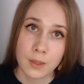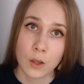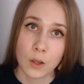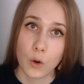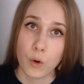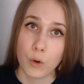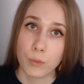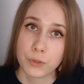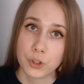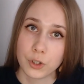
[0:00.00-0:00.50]

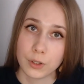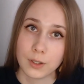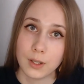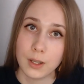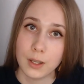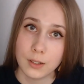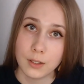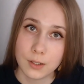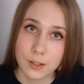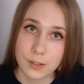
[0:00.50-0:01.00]
object
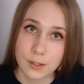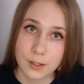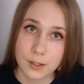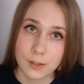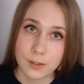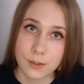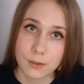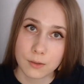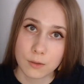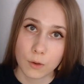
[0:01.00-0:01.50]

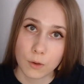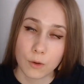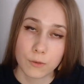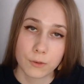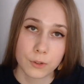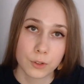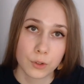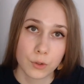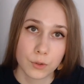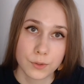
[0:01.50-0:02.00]
indices
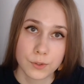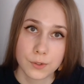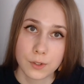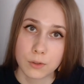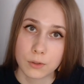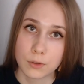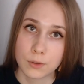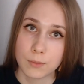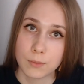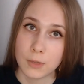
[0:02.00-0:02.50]
of a
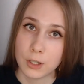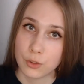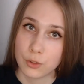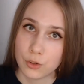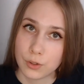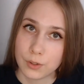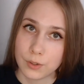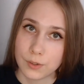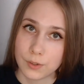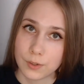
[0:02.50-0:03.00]
non-zero
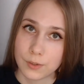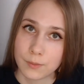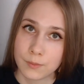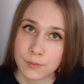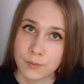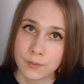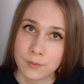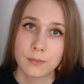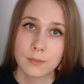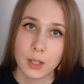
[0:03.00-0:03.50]
dimensions,
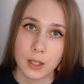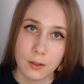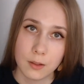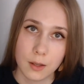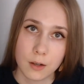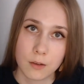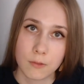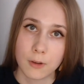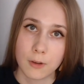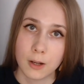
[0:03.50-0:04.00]
and
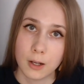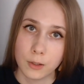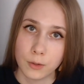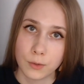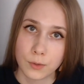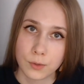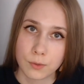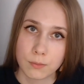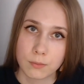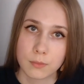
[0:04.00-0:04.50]
their
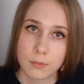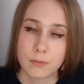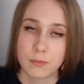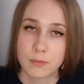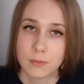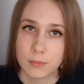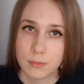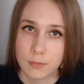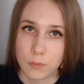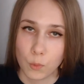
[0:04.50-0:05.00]
values,
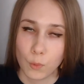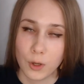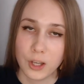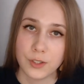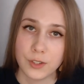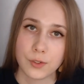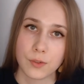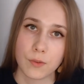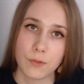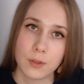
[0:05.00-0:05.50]

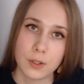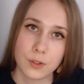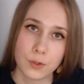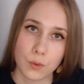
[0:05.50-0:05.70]
weights of these